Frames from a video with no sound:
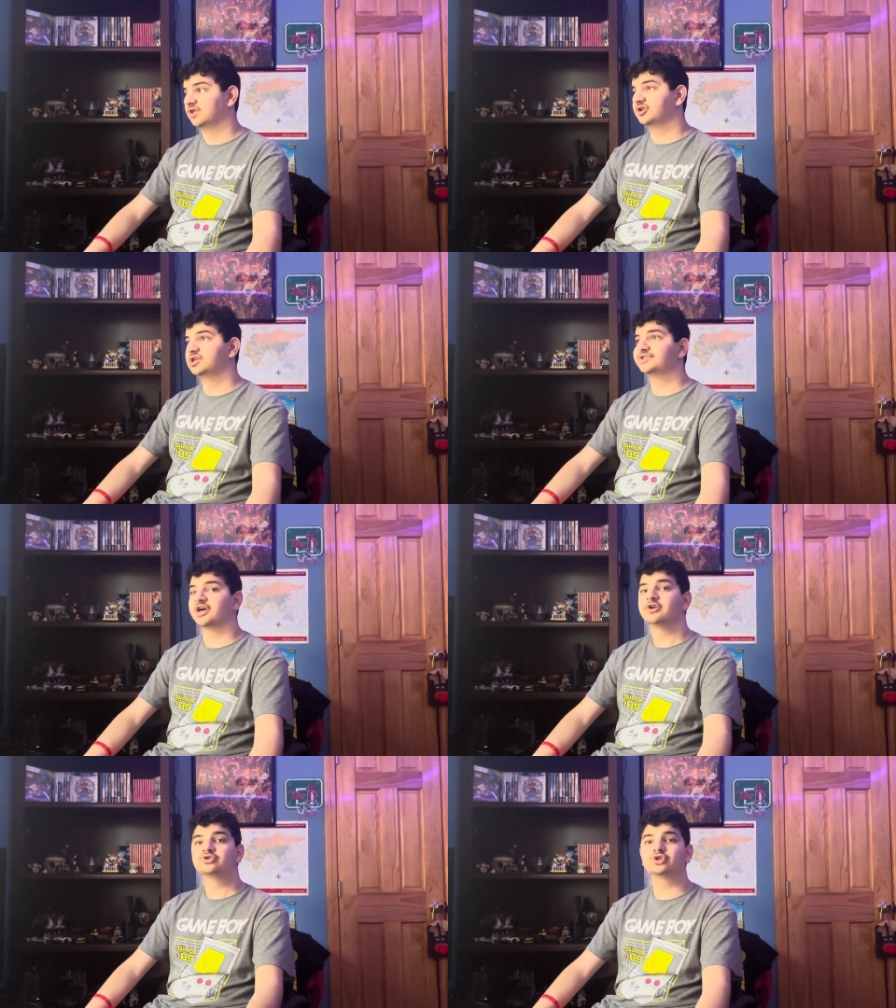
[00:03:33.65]
The
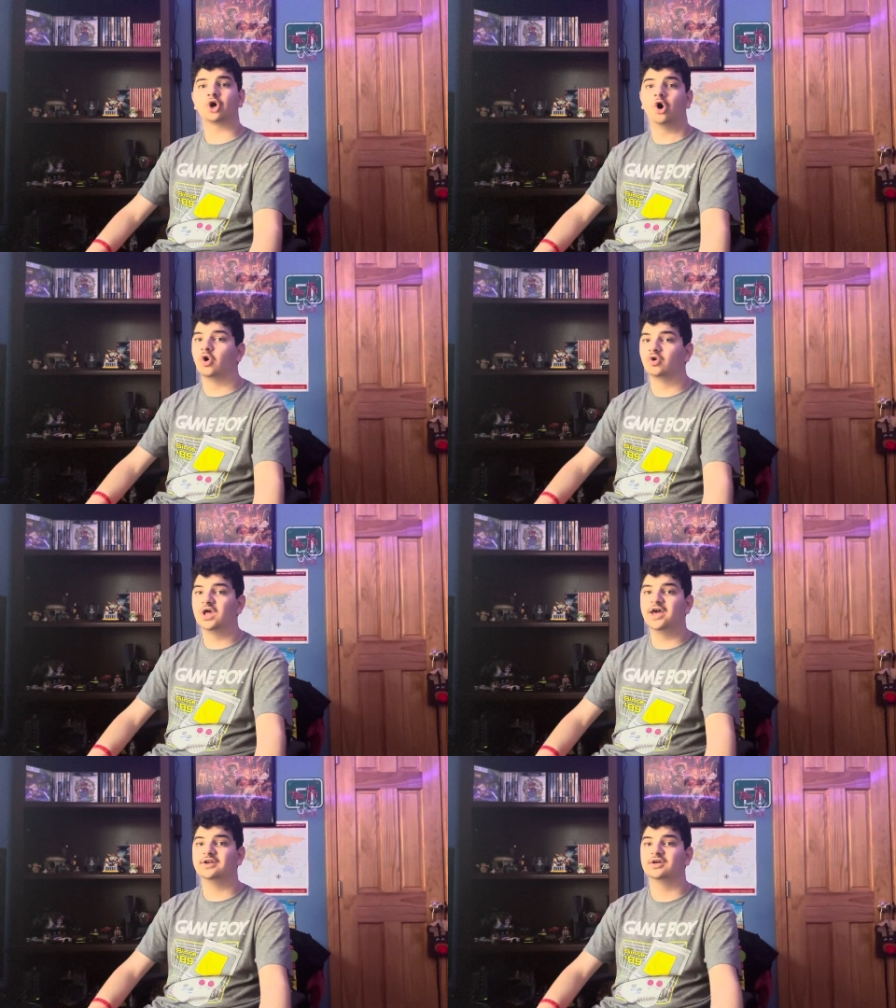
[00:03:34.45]
Nintendo Switch
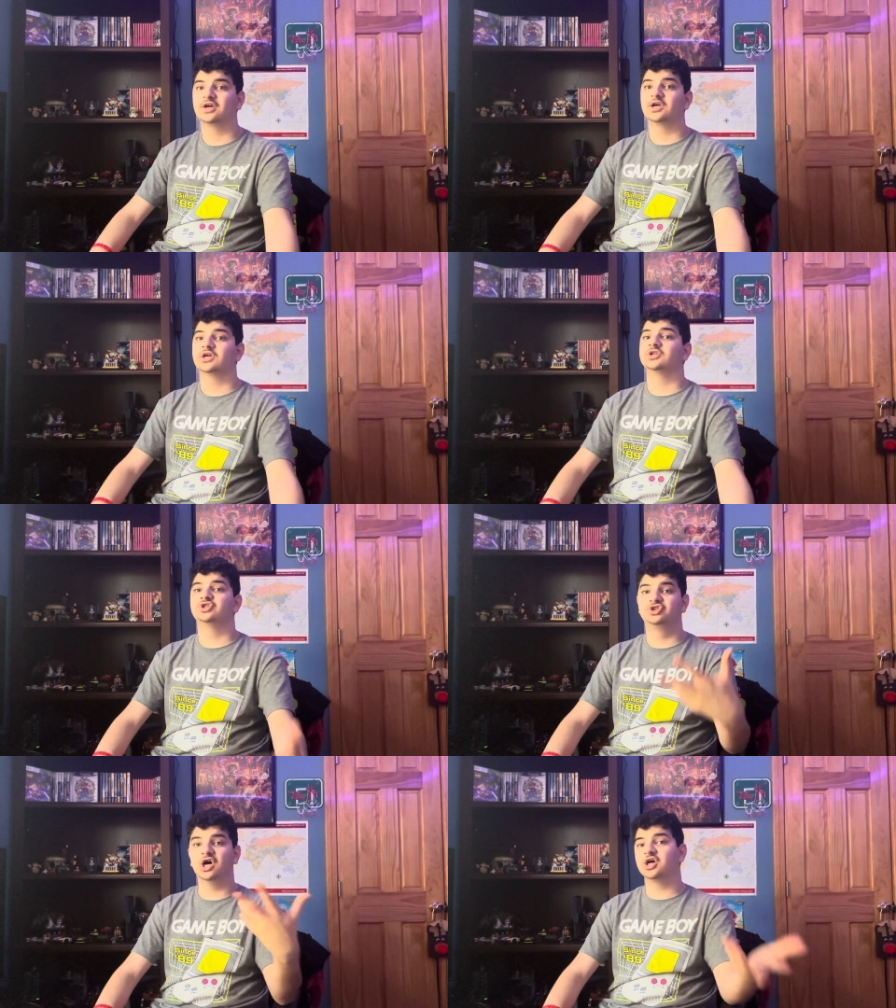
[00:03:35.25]
OLED
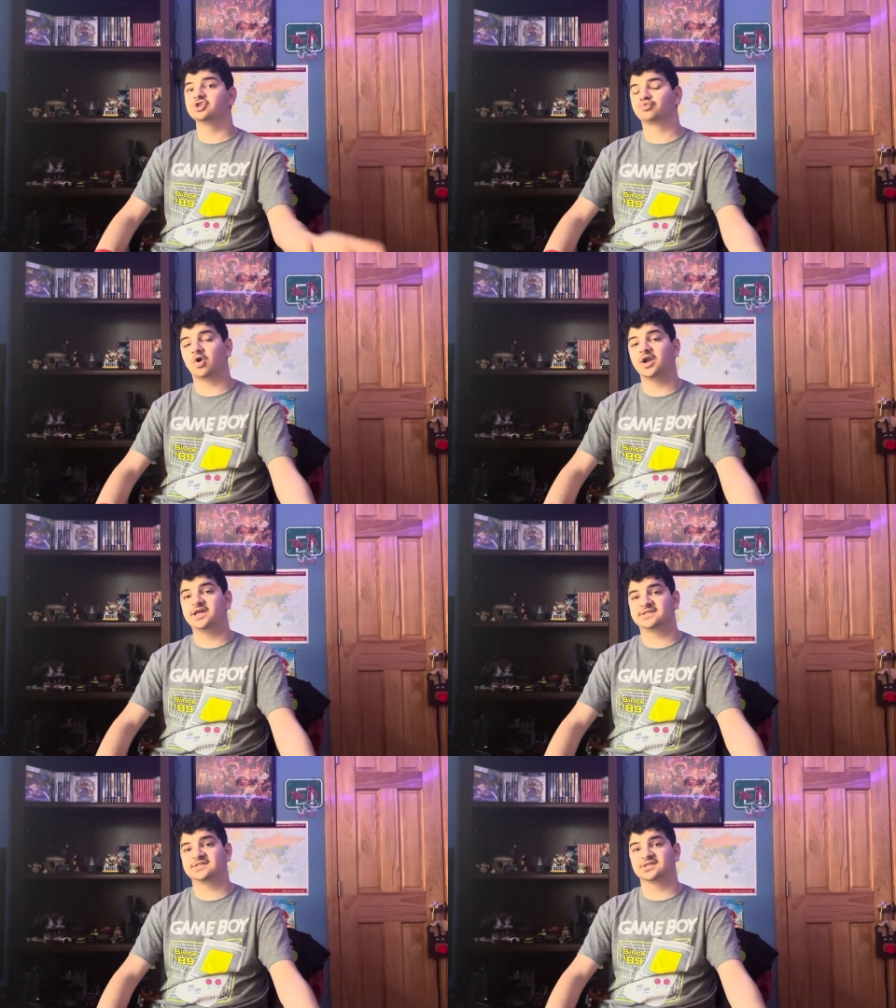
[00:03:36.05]
does run
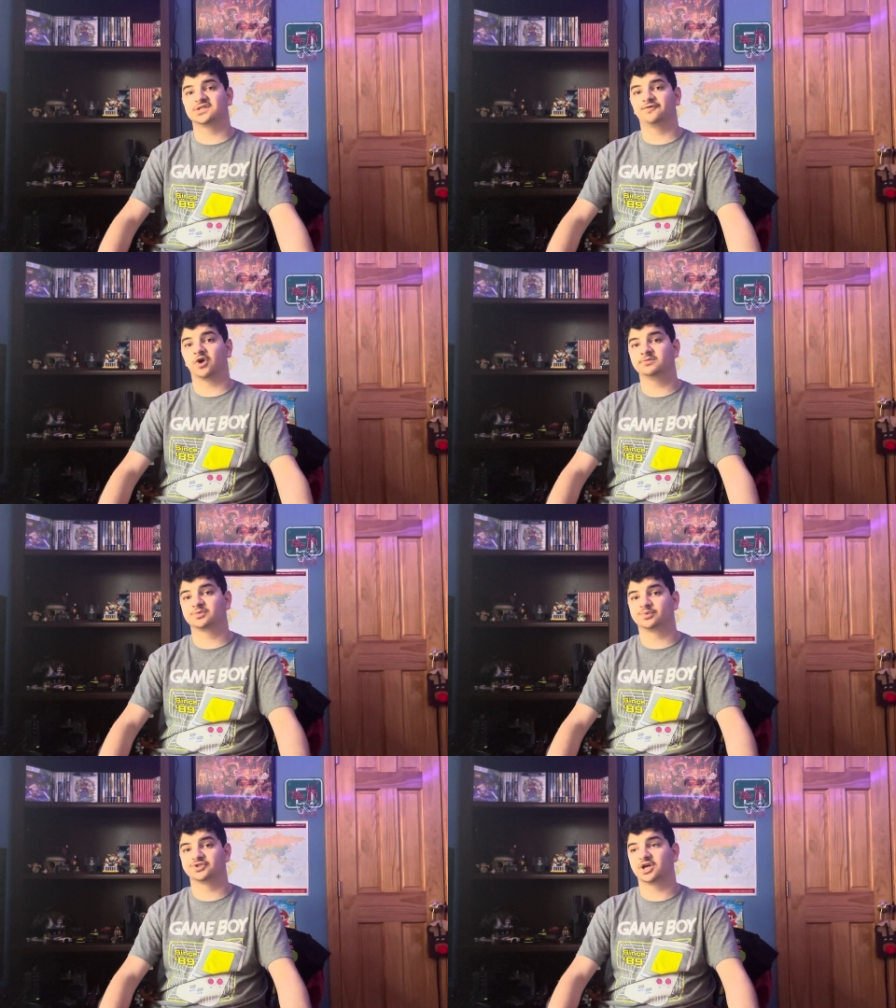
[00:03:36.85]
at 60 frames
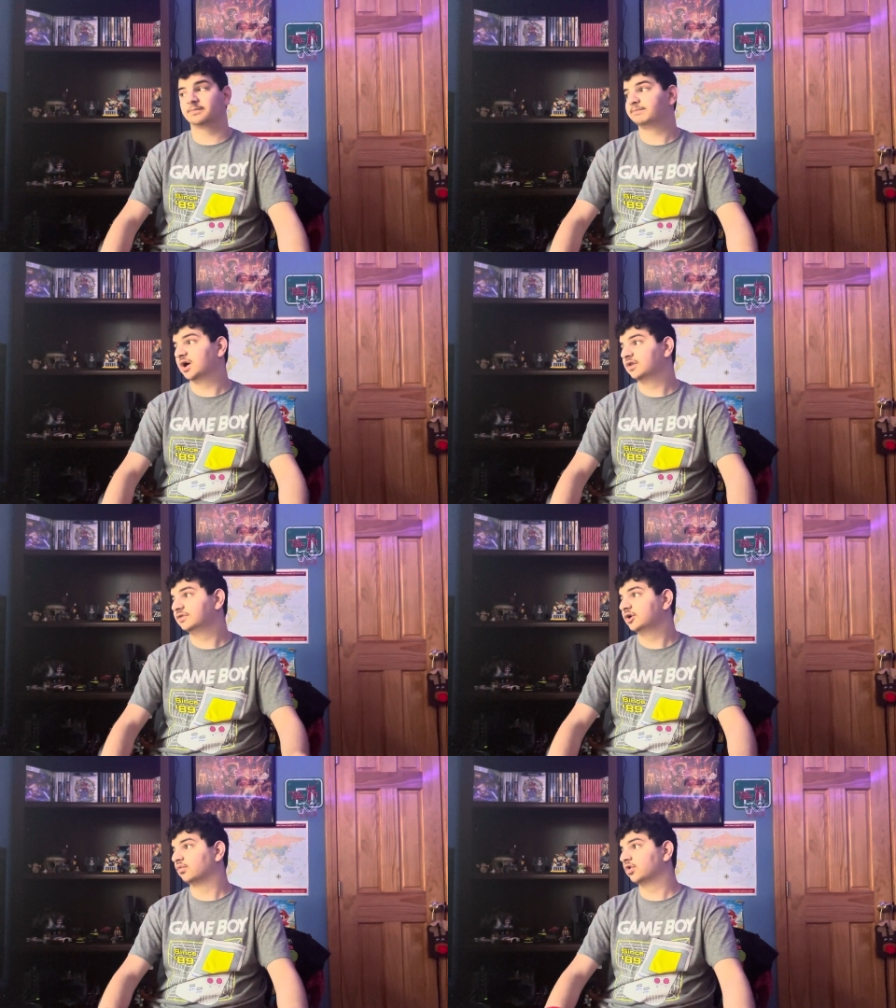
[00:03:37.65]
per second, but
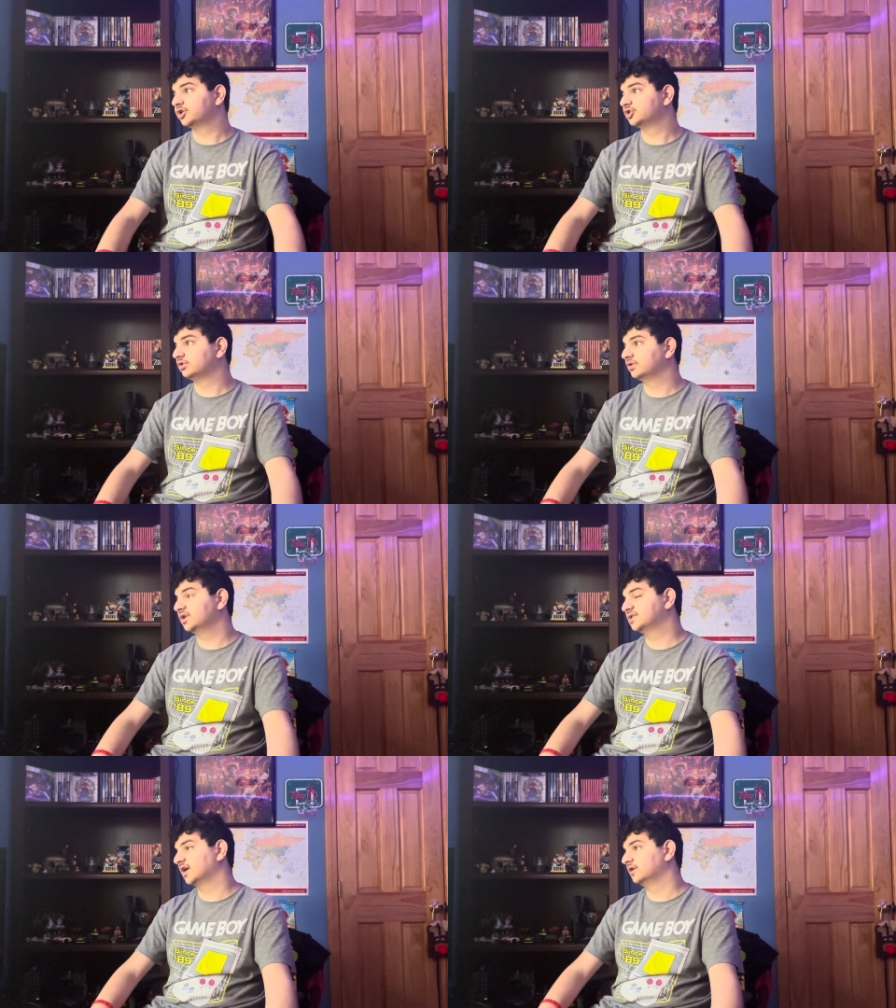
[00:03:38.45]
the original
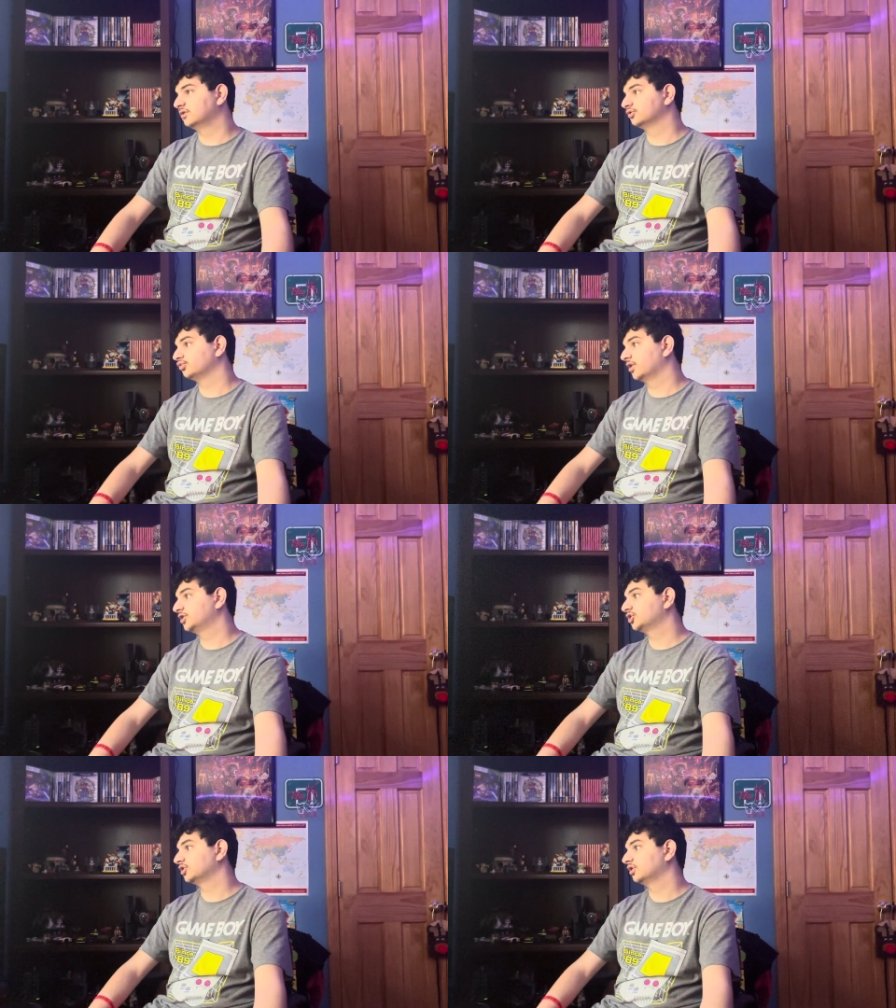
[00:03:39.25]
Nintendo Switch